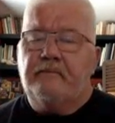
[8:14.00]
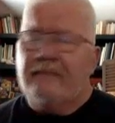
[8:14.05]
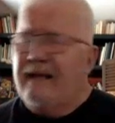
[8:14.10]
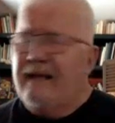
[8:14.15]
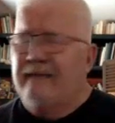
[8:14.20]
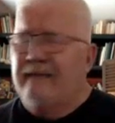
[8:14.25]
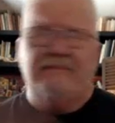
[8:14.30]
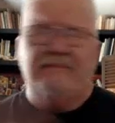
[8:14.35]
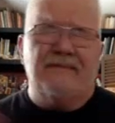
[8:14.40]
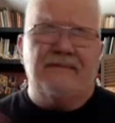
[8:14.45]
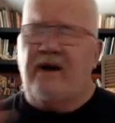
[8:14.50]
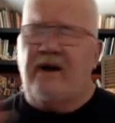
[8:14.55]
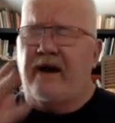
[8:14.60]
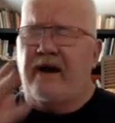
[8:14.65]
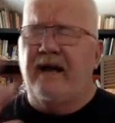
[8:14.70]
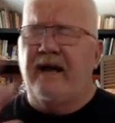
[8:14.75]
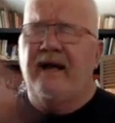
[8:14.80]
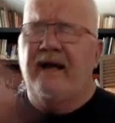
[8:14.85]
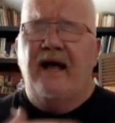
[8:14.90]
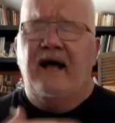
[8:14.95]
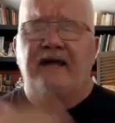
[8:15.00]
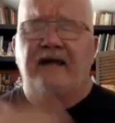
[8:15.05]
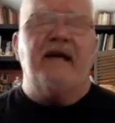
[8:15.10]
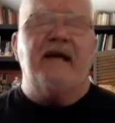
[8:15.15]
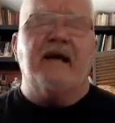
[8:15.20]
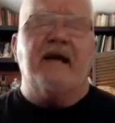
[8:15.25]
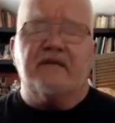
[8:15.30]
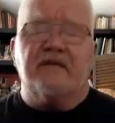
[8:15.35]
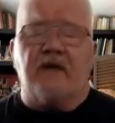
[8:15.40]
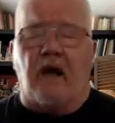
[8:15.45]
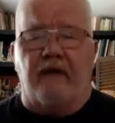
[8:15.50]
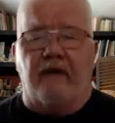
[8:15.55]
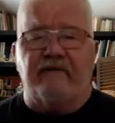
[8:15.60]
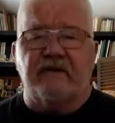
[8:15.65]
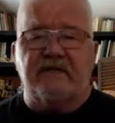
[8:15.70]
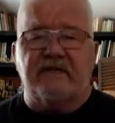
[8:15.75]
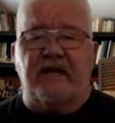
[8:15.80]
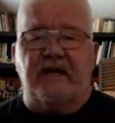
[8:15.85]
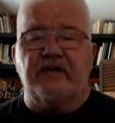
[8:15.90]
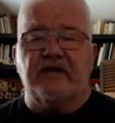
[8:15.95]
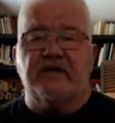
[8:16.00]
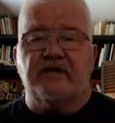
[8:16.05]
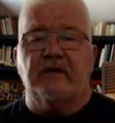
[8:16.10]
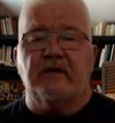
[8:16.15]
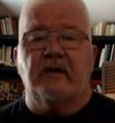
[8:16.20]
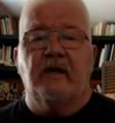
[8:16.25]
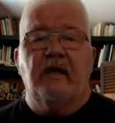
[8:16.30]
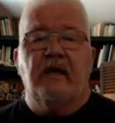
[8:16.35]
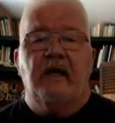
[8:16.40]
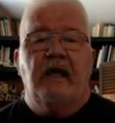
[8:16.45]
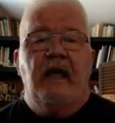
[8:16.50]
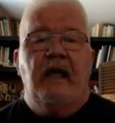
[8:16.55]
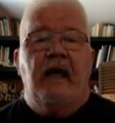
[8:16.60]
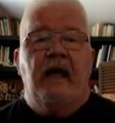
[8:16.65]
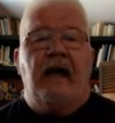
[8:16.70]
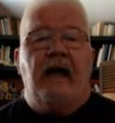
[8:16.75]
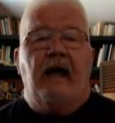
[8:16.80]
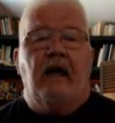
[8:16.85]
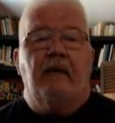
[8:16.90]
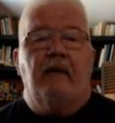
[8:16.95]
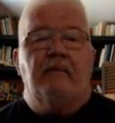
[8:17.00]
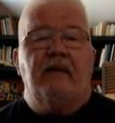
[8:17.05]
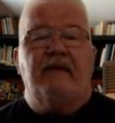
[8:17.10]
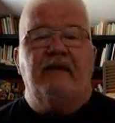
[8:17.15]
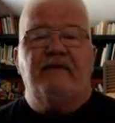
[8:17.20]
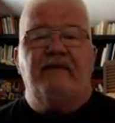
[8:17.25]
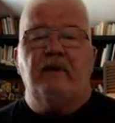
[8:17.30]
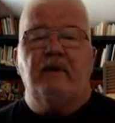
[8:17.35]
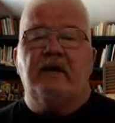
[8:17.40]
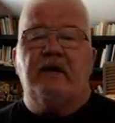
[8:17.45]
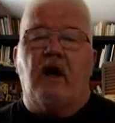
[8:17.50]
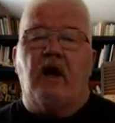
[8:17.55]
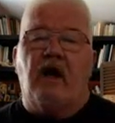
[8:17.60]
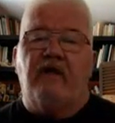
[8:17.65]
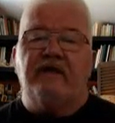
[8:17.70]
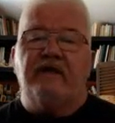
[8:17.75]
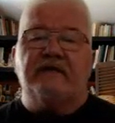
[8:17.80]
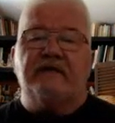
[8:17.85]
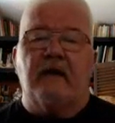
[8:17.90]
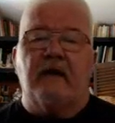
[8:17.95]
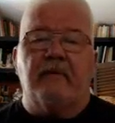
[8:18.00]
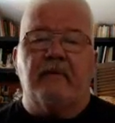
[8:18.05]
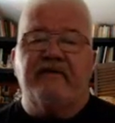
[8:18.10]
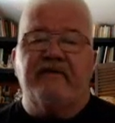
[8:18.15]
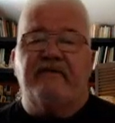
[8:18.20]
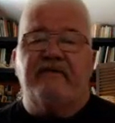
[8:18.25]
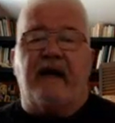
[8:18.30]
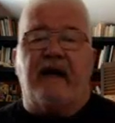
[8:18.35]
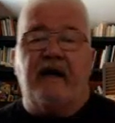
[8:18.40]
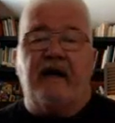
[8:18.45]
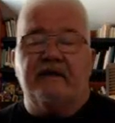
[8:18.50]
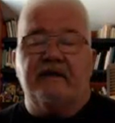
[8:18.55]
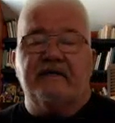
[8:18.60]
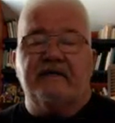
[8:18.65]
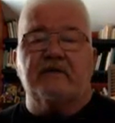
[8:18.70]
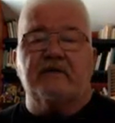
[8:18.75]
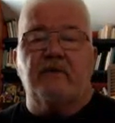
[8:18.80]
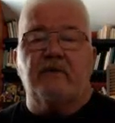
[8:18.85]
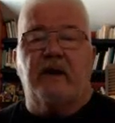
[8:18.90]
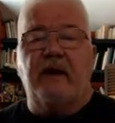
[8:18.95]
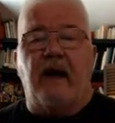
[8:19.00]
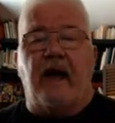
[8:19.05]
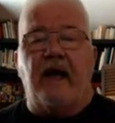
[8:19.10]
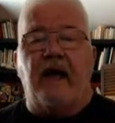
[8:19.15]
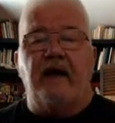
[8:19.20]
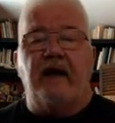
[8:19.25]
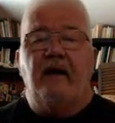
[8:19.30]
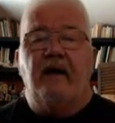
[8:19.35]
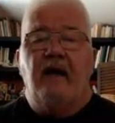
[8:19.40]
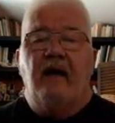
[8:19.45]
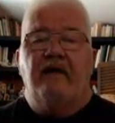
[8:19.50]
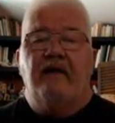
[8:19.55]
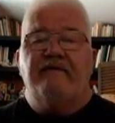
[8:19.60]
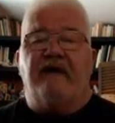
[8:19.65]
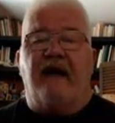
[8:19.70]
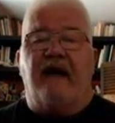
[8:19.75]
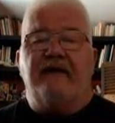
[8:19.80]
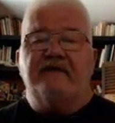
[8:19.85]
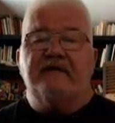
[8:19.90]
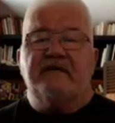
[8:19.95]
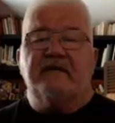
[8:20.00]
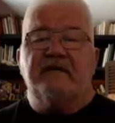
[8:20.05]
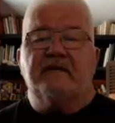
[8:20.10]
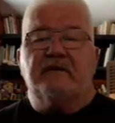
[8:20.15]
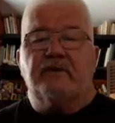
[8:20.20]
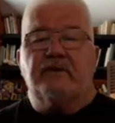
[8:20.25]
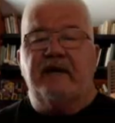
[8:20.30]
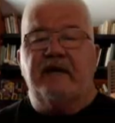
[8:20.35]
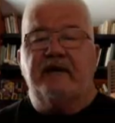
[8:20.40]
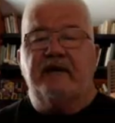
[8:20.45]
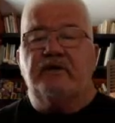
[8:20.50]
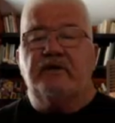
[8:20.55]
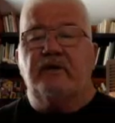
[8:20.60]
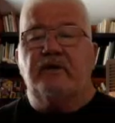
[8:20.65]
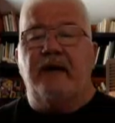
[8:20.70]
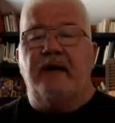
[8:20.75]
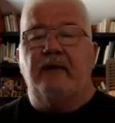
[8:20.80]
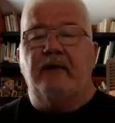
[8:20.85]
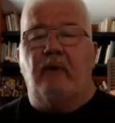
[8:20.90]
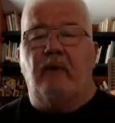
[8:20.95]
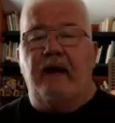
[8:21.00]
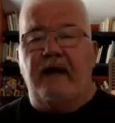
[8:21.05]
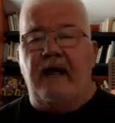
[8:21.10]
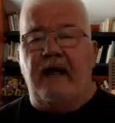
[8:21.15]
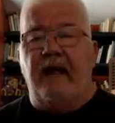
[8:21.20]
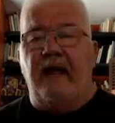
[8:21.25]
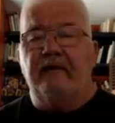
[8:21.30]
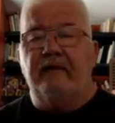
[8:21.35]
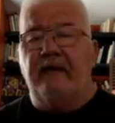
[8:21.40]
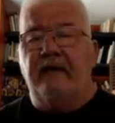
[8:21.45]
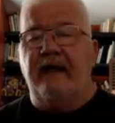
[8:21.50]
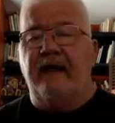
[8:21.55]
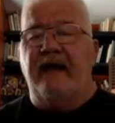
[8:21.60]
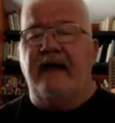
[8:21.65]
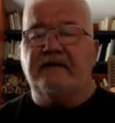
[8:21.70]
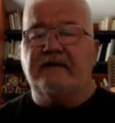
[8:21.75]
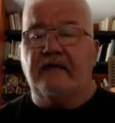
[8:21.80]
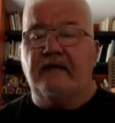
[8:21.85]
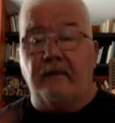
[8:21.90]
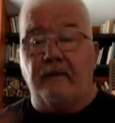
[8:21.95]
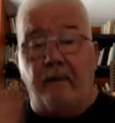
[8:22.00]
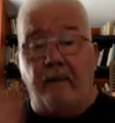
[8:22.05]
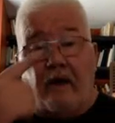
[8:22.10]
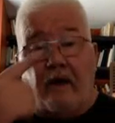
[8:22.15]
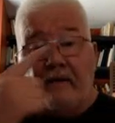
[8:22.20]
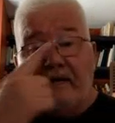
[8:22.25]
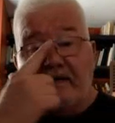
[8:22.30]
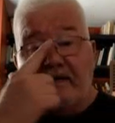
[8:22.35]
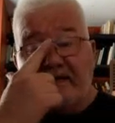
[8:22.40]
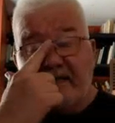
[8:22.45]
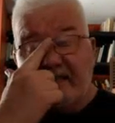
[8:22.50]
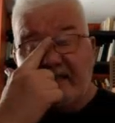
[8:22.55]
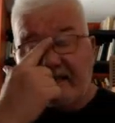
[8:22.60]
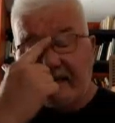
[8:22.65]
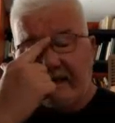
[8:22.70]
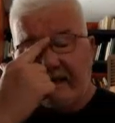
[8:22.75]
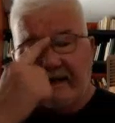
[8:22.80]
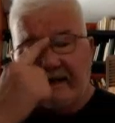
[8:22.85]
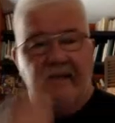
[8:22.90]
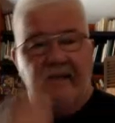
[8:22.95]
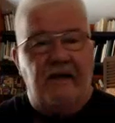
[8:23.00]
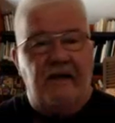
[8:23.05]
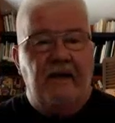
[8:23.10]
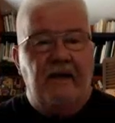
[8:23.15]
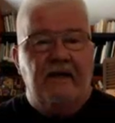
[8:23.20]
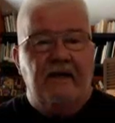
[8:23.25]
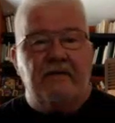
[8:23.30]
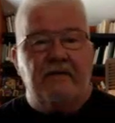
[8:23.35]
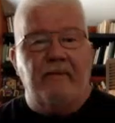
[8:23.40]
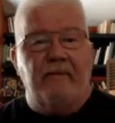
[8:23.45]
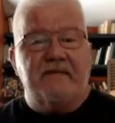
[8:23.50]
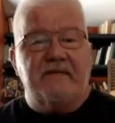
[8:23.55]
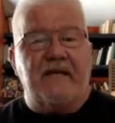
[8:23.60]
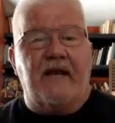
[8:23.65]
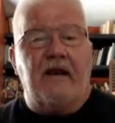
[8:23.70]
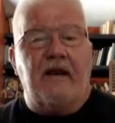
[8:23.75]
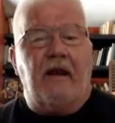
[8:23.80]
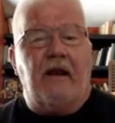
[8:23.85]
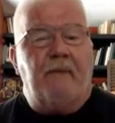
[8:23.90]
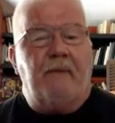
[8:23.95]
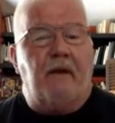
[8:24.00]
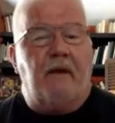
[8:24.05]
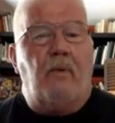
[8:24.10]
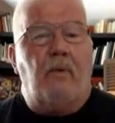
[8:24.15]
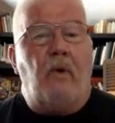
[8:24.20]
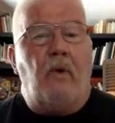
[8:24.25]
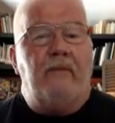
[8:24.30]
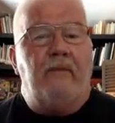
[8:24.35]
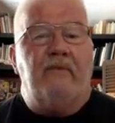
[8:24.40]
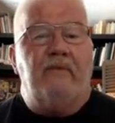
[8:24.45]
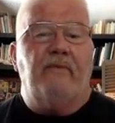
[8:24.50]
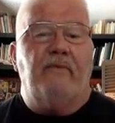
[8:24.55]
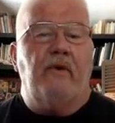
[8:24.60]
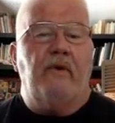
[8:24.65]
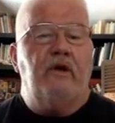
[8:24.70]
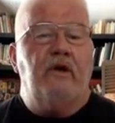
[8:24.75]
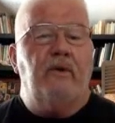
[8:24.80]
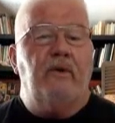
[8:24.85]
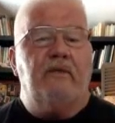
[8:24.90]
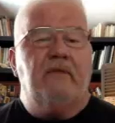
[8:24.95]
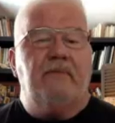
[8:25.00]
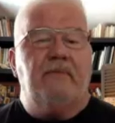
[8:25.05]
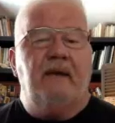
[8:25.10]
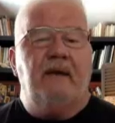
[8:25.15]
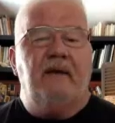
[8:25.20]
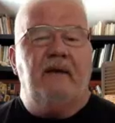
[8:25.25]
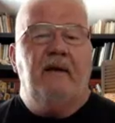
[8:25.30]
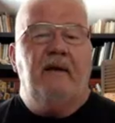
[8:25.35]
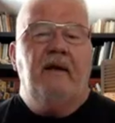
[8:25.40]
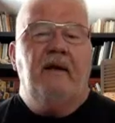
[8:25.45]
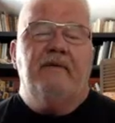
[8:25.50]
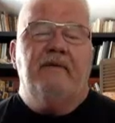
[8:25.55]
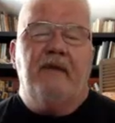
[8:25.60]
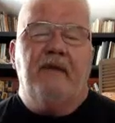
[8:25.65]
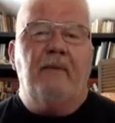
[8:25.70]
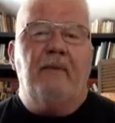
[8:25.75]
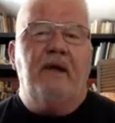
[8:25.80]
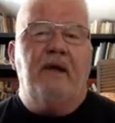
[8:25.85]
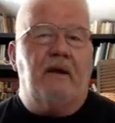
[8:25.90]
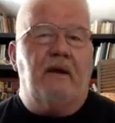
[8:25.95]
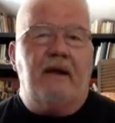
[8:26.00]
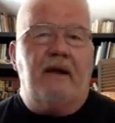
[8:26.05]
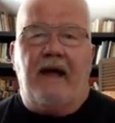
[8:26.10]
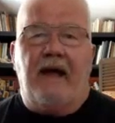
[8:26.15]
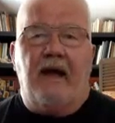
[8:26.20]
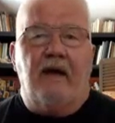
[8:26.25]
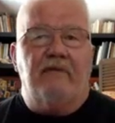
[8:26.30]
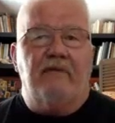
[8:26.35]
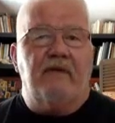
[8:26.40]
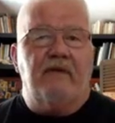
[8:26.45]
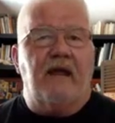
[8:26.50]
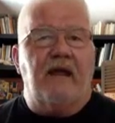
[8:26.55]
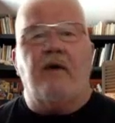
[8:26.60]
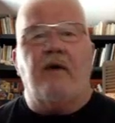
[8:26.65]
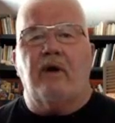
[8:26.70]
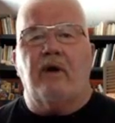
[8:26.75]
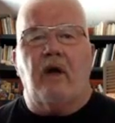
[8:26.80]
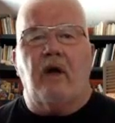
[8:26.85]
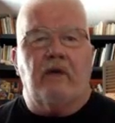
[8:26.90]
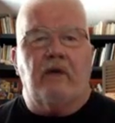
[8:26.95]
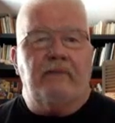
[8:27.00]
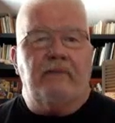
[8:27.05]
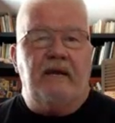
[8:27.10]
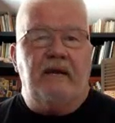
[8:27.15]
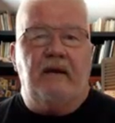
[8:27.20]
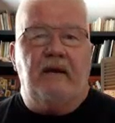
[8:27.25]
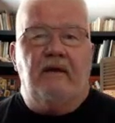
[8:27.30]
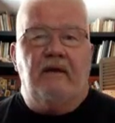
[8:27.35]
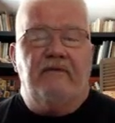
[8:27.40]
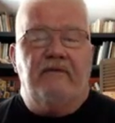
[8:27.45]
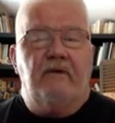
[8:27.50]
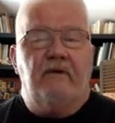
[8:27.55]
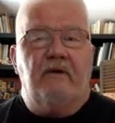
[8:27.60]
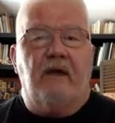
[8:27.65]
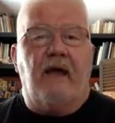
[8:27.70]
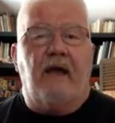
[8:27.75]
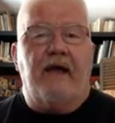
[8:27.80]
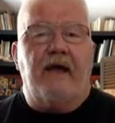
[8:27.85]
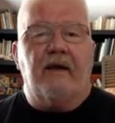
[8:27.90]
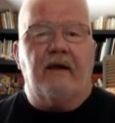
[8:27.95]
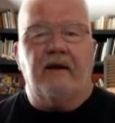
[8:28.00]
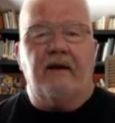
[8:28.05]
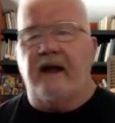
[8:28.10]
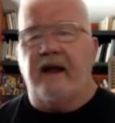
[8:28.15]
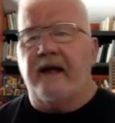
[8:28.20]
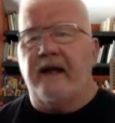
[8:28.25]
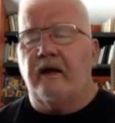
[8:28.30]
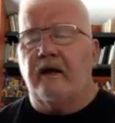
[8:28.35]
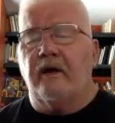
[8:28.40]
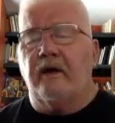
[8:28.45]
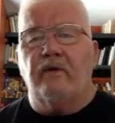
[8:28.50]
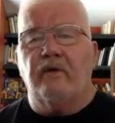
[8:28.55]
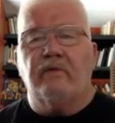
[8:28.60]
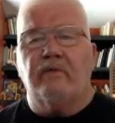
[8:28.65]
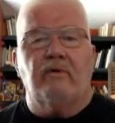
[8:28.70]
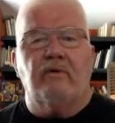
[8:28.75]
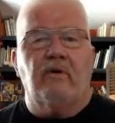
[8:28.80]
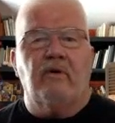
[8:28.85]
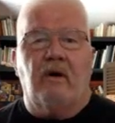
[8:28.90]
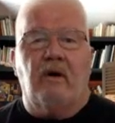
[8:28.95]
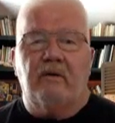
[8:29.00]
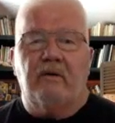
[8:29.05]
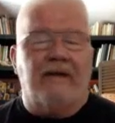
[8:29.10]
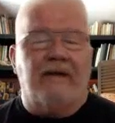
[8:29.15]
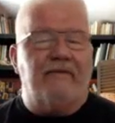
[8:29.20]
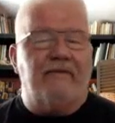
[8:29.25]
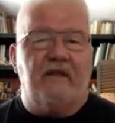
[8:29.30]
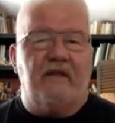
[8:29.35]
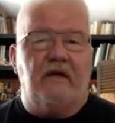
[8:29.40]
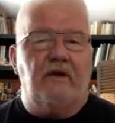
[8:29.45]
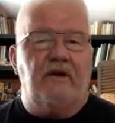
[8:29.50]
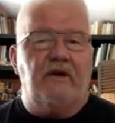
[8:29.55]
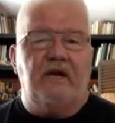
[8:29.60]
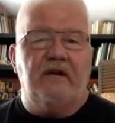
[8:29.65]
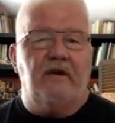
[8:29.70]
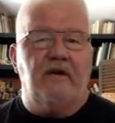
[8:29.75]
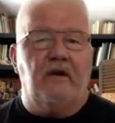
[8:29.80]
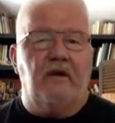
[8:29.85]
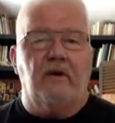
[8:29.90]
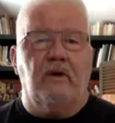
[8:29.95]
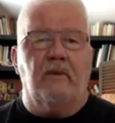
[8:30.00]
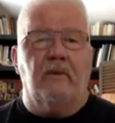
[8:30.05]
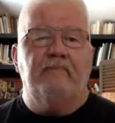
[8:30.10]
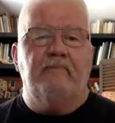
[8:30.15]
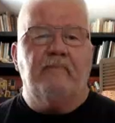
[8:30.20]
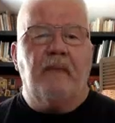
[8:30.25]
a text conversation, if you would call this number, 619-563-2818, and ask the department assistant to set up an appointment for you with me, then we can have an hour-long meeting if you'd like it, and I can go through everything you need to do.